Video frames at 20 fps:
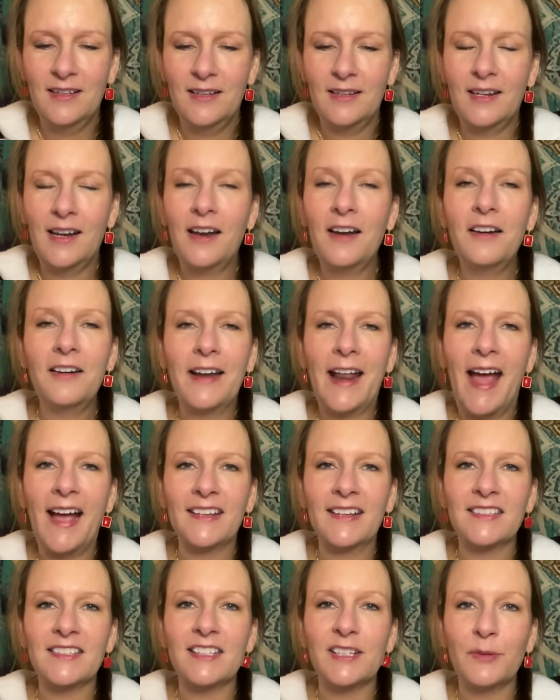Not on
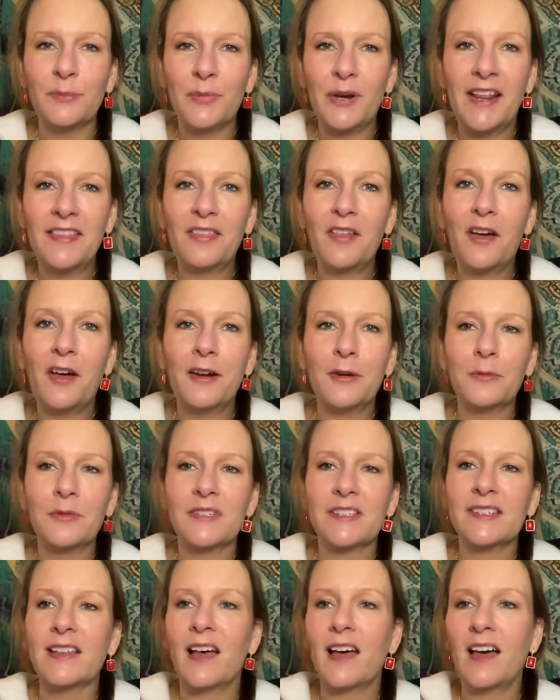accident, but I thought it
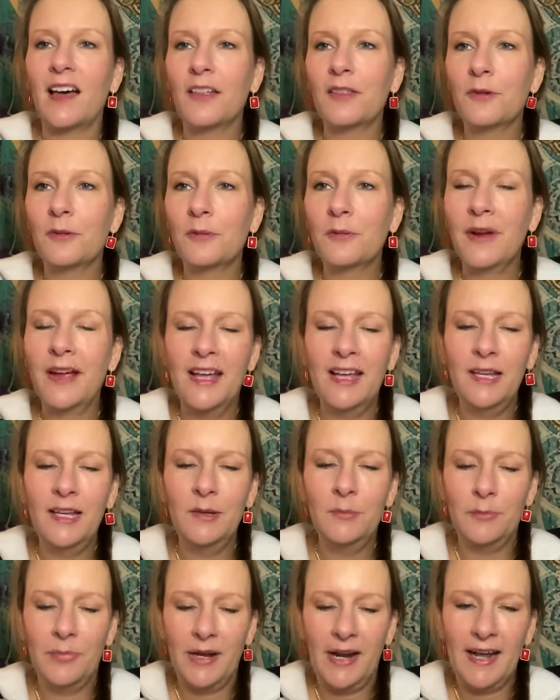was the other
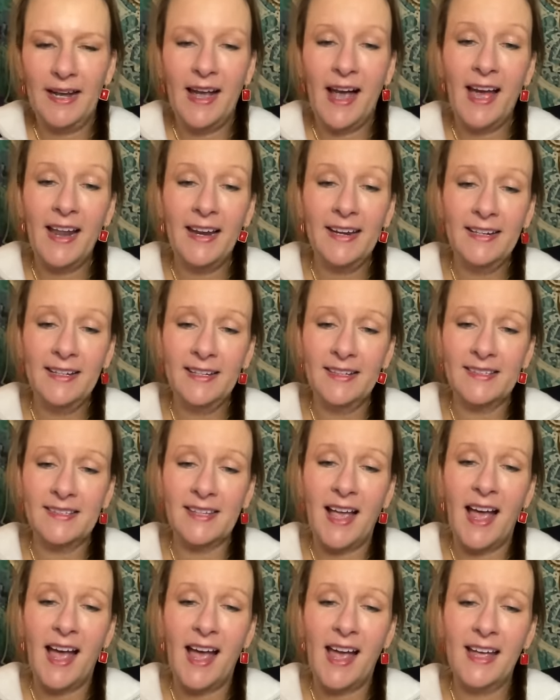ring. But I got it in a
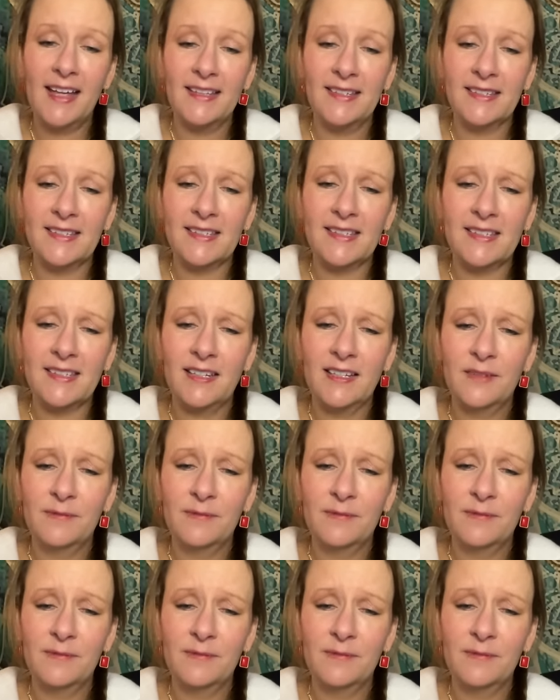size